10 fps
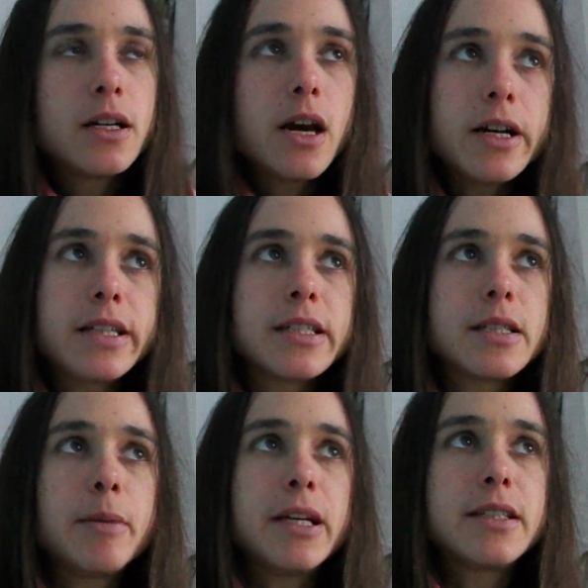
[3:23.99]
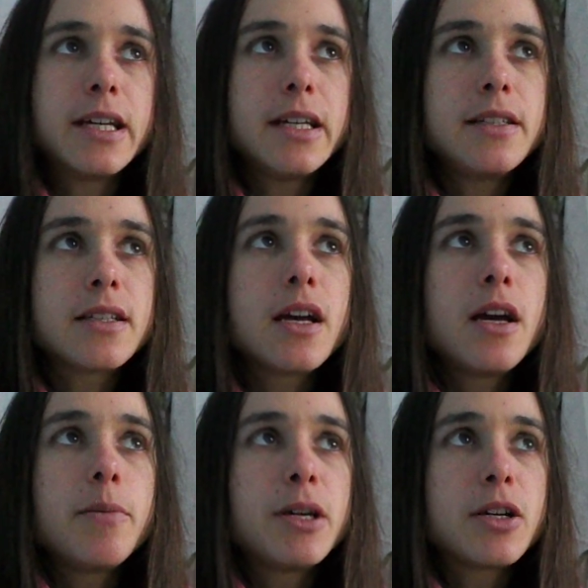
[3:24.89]
learning disabilities,
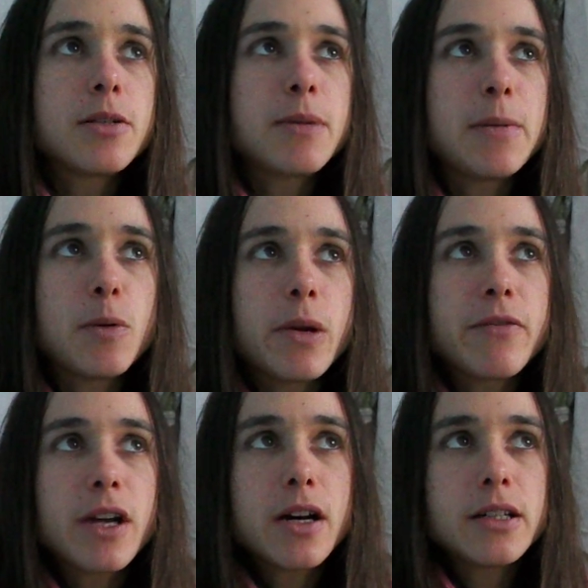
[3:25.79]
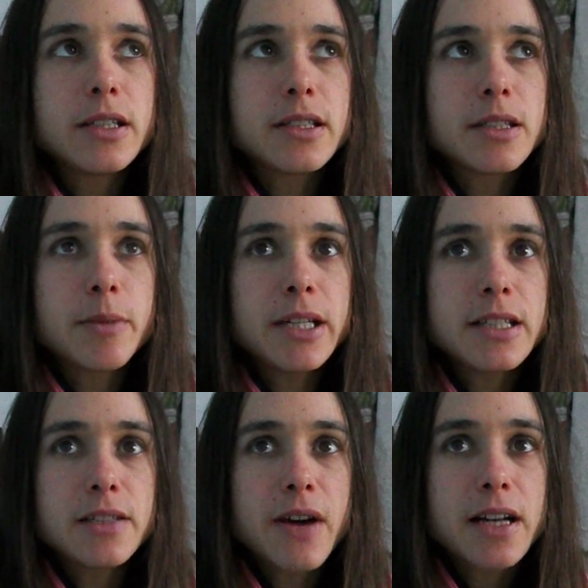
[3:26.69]
because people with learning
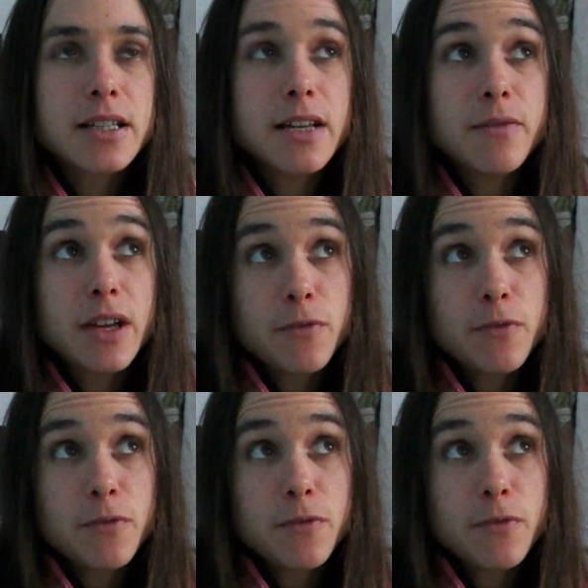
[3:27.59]
disabilities, that's in,